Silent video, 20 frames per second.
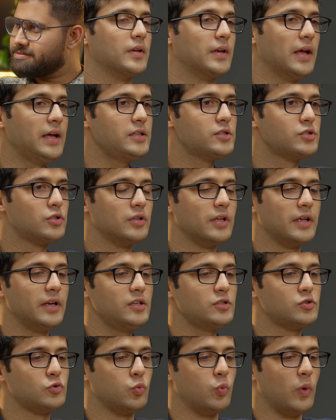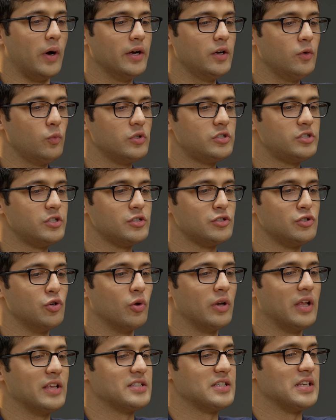Right. So there is one which is
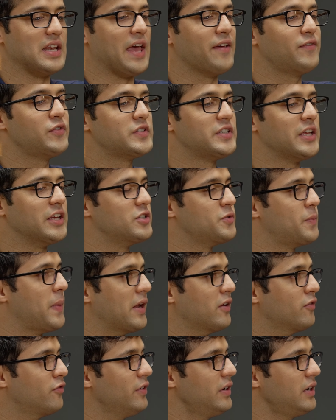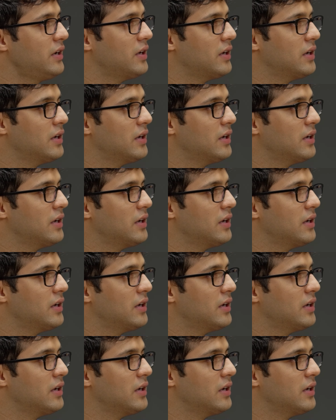known as life stage benefit.